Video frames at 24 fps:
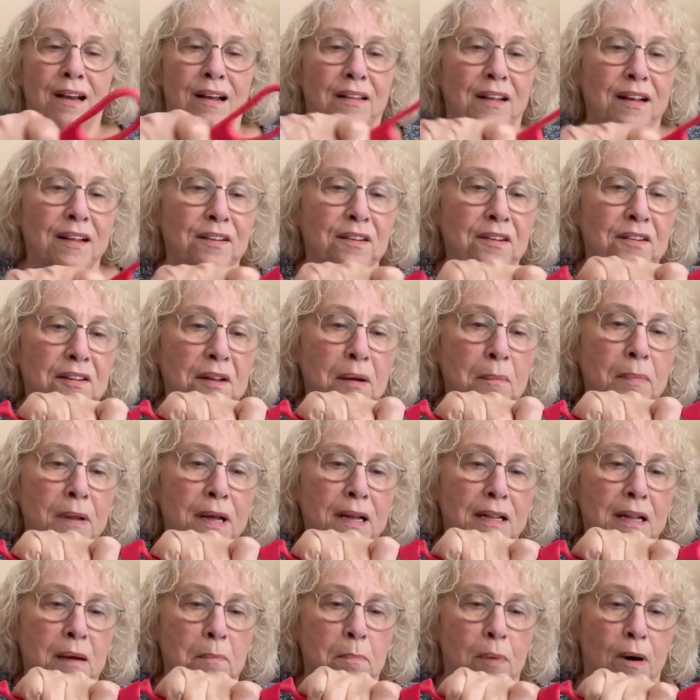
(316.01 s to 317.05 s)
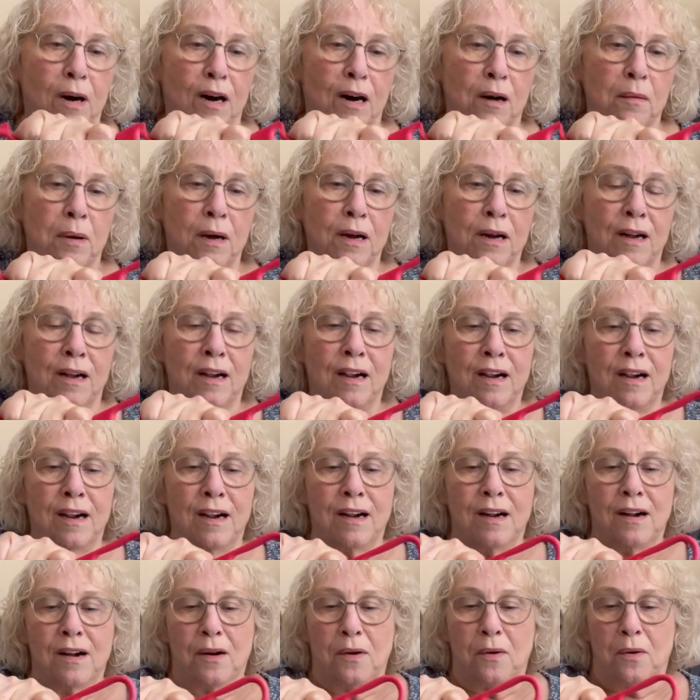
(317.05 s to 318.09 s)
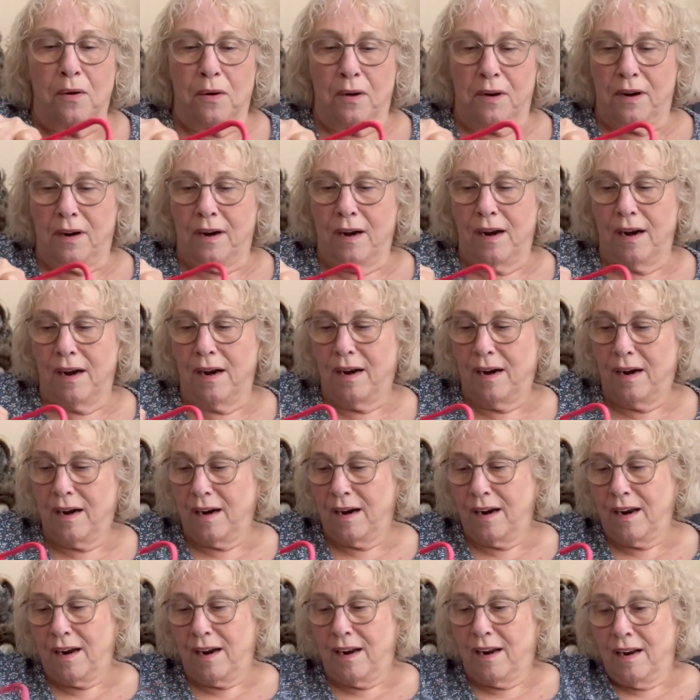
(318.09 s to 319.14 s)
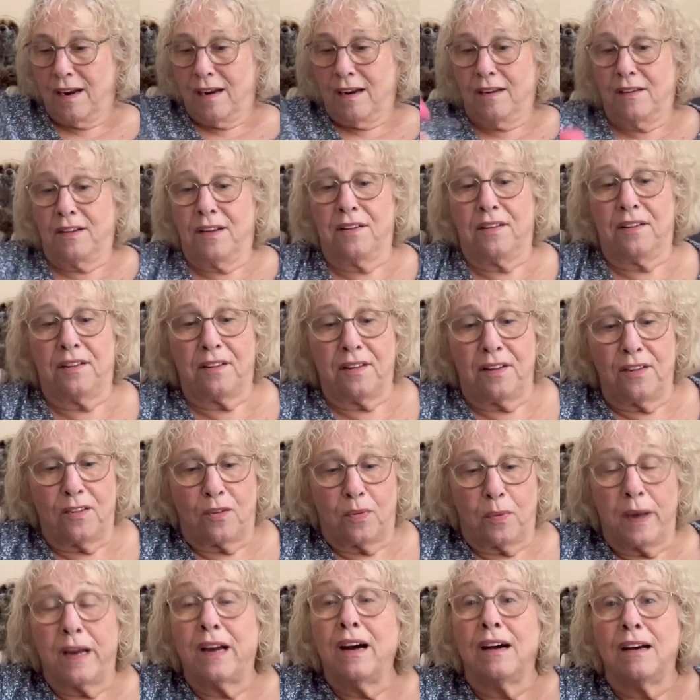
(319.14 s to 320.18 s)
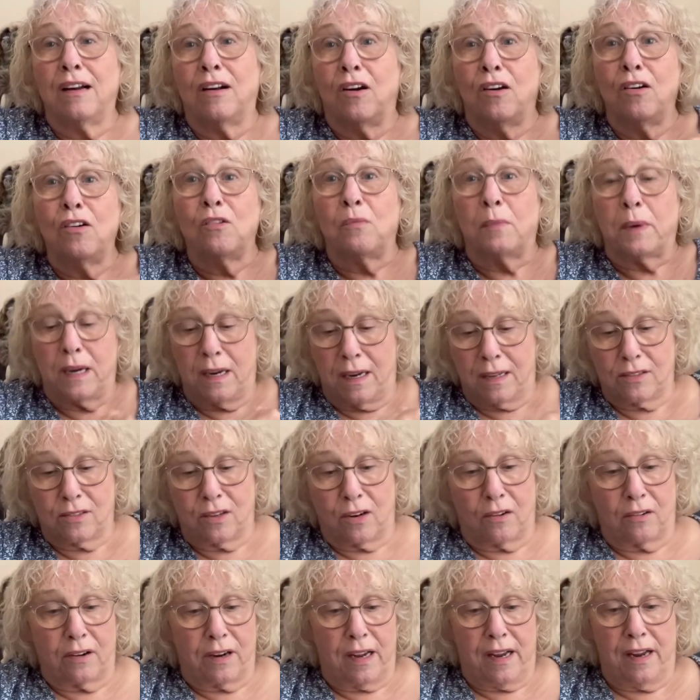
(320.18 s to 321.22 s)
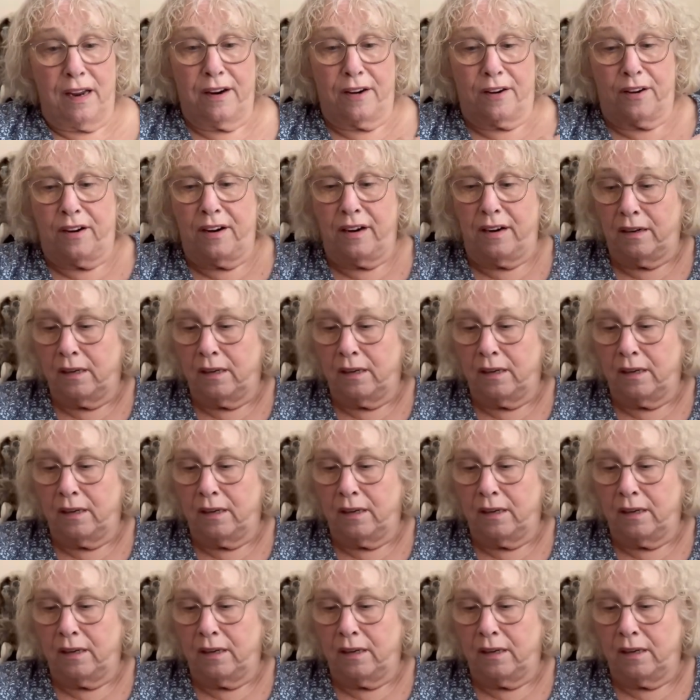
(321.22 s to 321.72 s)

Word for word: This is something that Bob ordered just since we got home, and it's already here.